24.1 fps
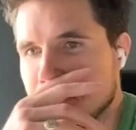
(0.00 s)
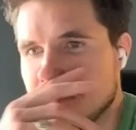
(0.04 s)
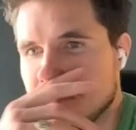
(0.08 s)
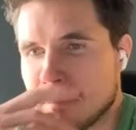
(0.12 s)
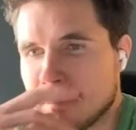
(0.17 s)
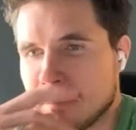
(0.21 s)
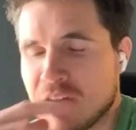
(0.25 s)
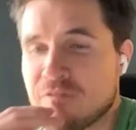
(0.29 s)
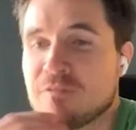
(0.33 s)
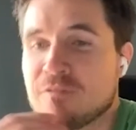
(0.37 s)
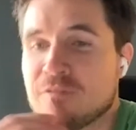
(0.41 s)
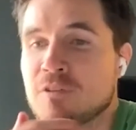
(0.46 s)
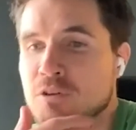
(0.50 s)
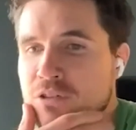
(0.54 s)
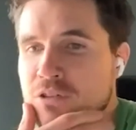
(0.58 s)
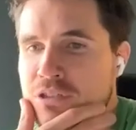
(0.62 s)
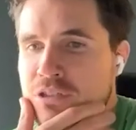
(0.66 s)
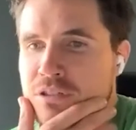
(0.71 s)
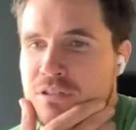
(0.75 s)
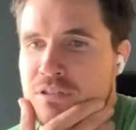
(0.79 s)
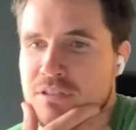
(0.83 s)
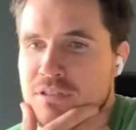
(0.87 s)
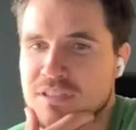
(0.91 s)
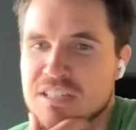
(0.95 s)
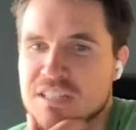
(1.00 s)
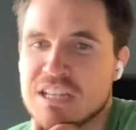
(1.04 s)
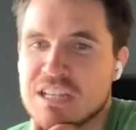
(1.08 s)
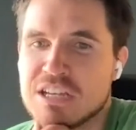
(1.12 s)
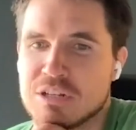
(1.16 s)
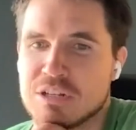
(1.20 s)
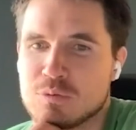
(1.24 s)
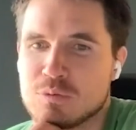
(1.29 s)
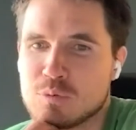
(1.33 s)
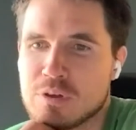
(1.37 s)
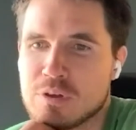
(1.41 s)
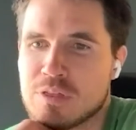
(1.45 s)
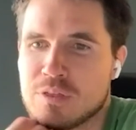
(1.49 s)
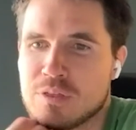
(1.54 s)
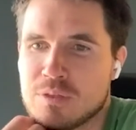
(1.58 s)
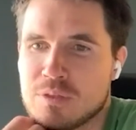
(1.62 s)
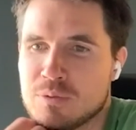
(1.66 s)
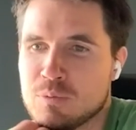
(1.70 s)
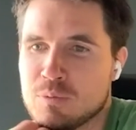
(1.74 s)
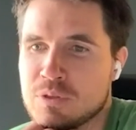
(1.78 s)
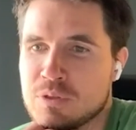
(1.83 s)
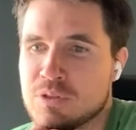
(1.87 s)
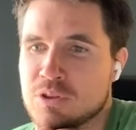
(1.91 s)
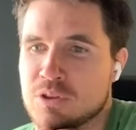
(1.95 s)
My first scene with
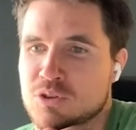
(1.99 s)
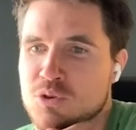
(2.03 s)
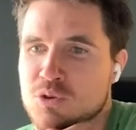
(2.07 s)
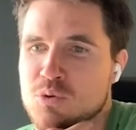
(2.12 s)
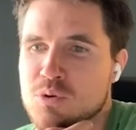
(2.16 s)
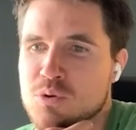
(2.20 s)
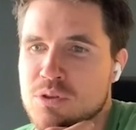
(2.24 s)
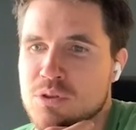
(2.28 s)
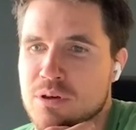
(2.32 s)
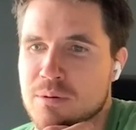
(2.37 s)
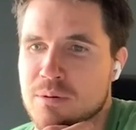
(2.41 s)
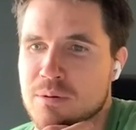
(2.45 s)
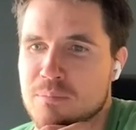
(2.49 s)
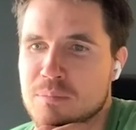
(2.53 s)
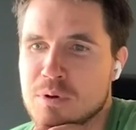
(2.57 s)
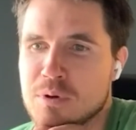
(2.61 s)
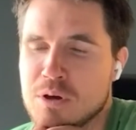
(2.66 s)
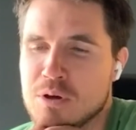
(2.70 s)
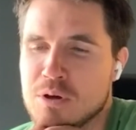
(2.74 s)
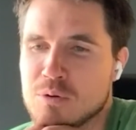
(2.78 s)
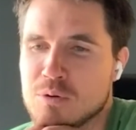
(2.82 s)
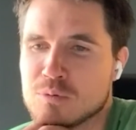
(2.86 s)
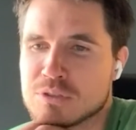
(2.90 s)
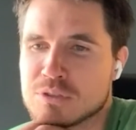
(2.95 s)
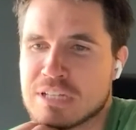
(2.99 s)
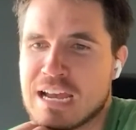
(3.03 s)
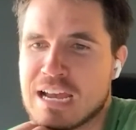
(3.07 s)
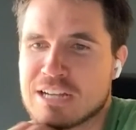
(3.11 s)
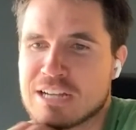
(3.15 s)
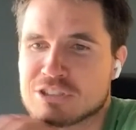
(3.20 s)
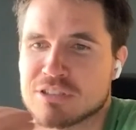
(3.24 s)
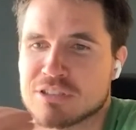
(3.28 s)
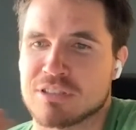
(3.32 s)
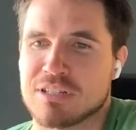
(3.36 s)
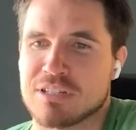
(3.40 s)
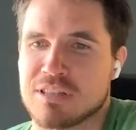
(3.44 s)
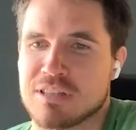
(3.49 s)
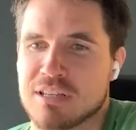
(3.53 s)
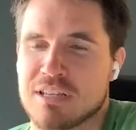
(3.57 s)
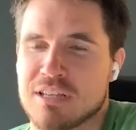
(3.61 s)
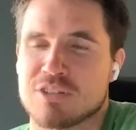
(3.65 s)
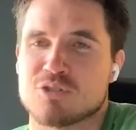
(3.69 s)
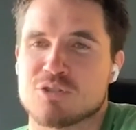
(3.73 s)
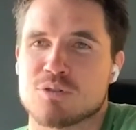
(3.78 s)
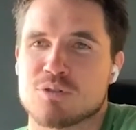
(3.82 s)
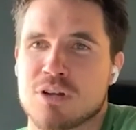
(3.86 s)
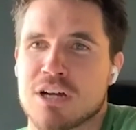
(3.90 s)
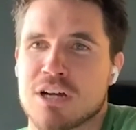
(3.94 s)
the two of them was actually the
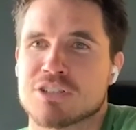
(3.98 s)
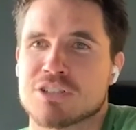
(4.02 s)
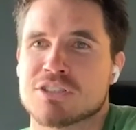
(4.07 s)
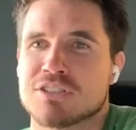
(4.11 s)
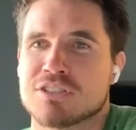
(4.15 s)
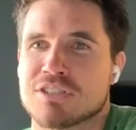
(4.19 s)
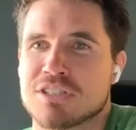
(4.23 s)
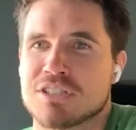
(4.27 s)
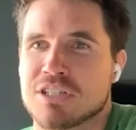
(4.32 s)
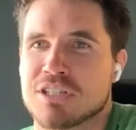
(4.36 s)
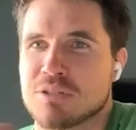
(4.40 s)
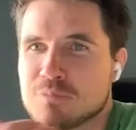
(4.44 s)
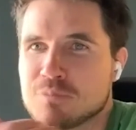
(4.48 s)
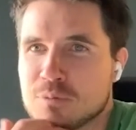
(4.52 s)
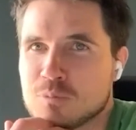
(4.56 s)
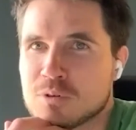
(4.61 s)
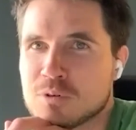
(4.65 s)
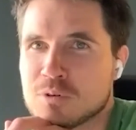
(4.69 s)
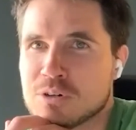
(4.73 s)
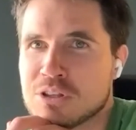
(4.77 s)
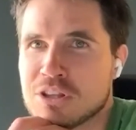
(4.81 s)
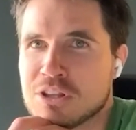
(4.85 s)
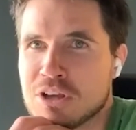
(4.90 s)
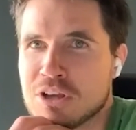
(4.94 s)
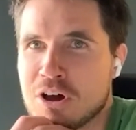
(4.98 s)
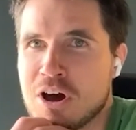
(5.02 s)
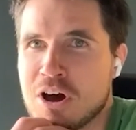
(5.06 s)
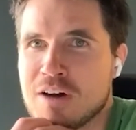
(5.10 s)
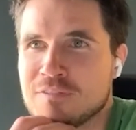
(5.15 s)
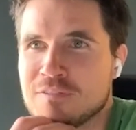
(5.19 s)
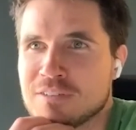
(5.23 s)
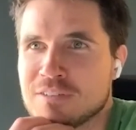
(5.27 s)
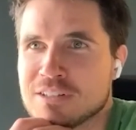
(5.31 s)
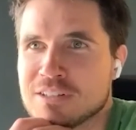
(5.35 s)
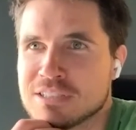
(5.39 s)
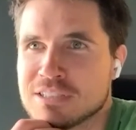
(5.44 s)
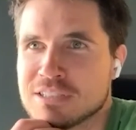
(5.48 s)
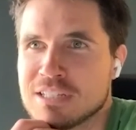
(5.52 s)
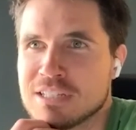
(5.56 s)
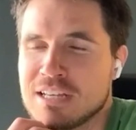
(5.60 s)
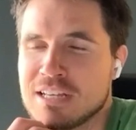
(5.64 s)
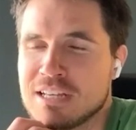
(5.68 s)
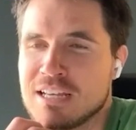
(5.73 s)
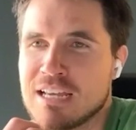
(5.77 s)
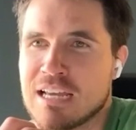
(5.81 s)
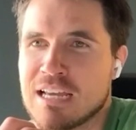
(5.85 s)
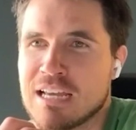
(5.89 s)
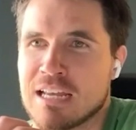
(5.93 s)
introduction scene when we're in the office,
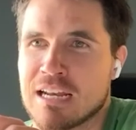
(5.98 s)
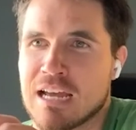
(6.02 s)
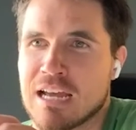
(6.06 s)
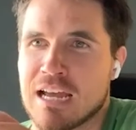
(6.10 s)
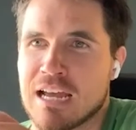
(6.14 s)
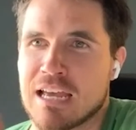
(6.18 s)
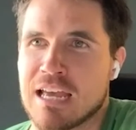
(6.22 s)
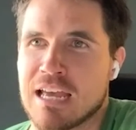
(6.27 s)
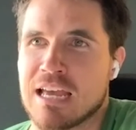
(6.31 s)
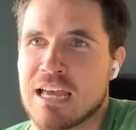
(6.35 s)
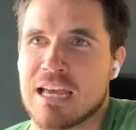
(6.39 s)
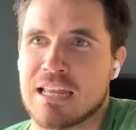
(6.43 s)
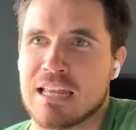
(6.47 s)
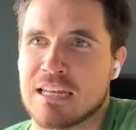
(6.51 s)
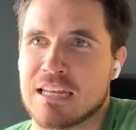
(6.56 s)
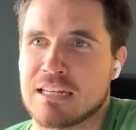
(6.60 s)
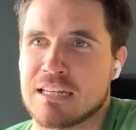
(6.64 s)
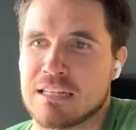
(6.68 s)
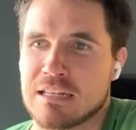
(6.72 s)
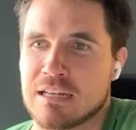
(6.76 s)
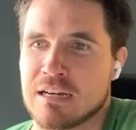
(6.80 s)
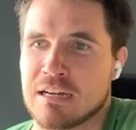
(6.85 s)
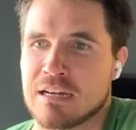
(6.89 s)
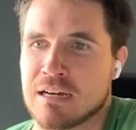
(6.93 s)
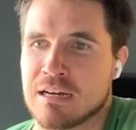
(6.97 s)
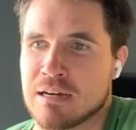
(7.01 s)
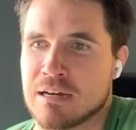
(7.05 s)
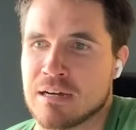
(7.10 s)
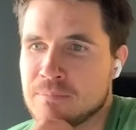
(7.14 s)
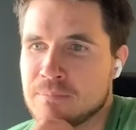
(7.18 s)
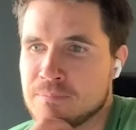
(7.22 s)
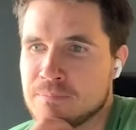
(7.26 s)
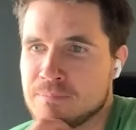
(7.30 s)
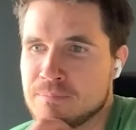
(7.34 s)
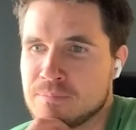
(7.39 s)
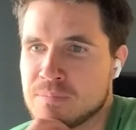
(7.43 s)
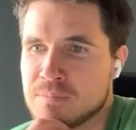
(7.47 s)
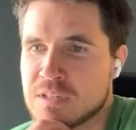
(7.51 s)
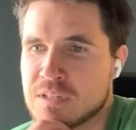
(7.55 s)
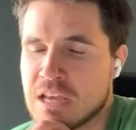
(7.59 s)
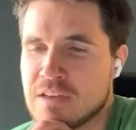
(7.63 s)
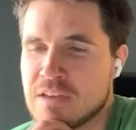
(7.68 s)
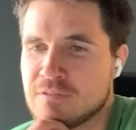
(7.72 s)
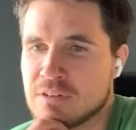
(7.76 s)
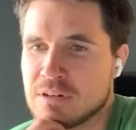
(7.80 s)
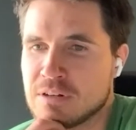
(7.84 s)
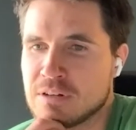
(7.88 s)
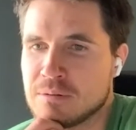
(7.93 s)
and I hand
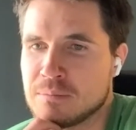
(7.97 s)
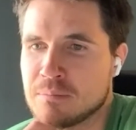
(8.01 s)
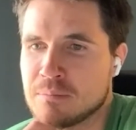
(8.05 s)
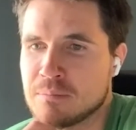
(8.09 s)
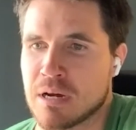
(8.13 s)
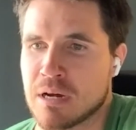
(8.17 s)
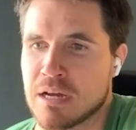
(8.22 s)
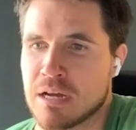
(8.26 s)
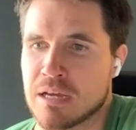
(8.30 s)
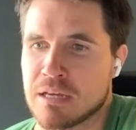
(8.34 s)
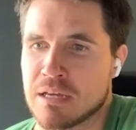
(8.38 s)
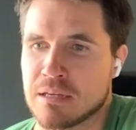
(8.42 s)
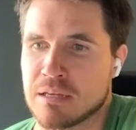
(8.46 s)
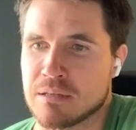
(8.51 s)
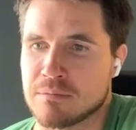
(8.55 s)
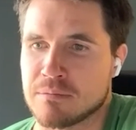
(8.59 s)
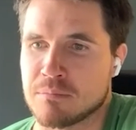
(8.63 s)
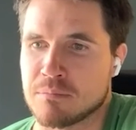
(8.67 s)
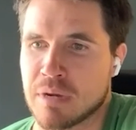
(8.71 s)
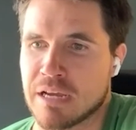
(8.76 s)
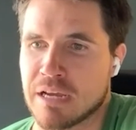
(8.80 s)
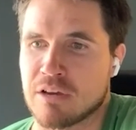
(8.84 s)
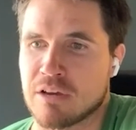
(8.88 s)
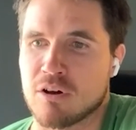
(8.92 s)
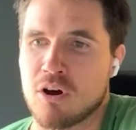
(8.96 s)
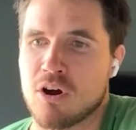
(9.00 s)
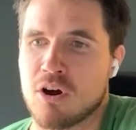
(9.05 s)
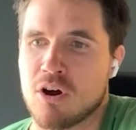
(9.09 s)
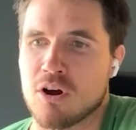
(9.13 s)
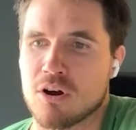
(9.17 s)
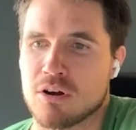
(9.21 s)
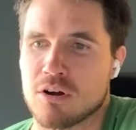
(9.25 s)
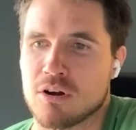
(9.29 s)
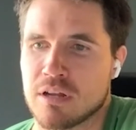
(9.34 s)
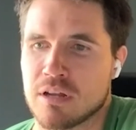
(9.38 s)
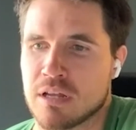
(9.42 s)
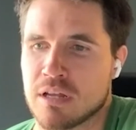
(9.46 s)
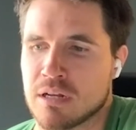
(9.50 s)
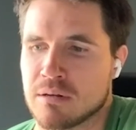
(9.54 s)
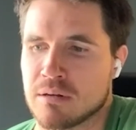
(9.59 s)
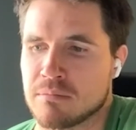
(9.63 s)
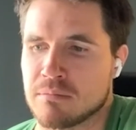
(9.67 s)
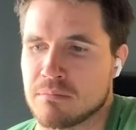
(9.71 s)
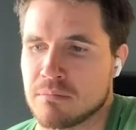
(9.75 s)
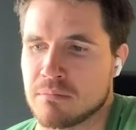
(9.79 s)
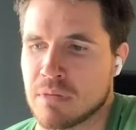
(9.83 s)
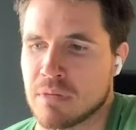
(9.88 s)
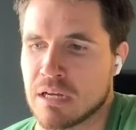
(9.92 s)
David my card
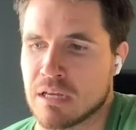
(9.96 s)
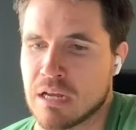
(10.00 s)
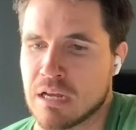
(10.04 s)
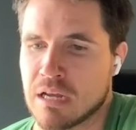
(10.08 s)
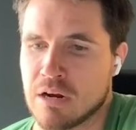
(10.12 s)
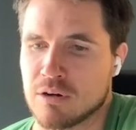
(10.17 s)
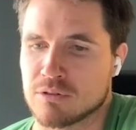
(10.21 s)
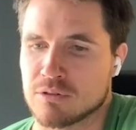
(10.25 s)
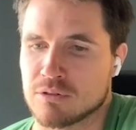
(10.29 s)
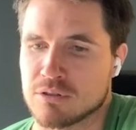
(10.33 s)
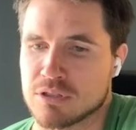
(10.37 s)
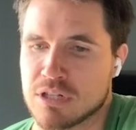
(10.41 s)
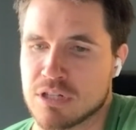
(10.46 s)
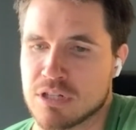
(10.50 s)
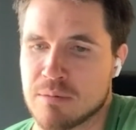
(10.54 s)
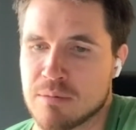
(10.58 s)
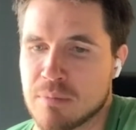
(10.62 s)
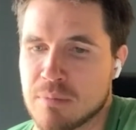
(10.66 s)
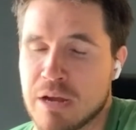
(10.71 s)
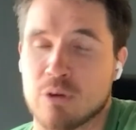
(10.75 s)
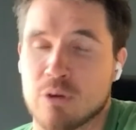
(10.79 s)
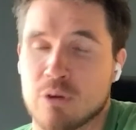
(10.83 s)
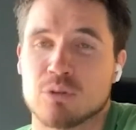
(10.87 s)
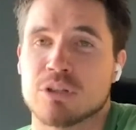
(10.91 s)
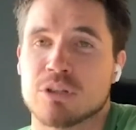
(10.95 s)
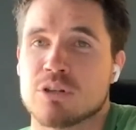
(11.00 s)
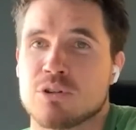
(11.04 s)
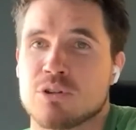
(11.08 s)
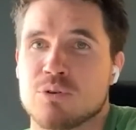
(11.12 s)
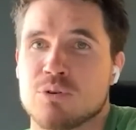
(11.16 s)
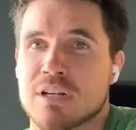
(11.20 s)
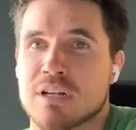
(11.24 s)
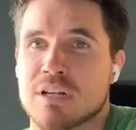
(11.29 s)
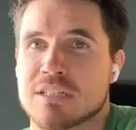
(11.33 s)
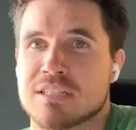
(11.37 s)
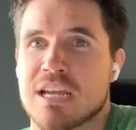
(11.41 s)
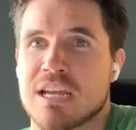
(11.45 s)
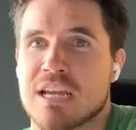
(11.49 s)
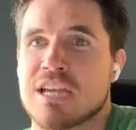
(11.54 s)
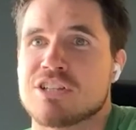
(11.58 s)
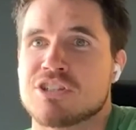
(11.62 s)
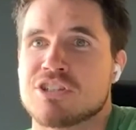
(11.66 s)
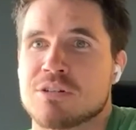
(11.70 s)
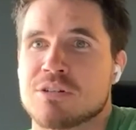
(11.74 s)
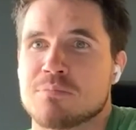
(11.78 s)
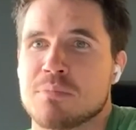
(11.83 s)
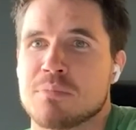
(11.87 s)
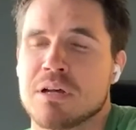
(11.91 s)
and my character's name. I only knew it as
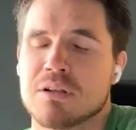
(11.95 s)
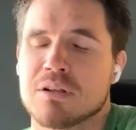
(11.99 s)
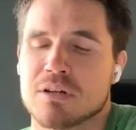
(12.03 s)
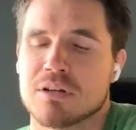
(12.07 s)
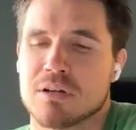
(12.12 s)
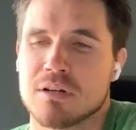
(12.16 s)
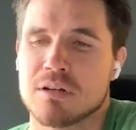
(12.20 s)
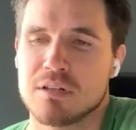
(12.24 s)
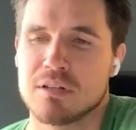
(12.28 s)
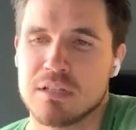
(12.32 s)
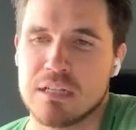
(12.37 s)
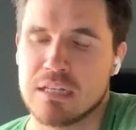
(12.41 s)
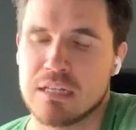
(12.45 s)
Agent Miller.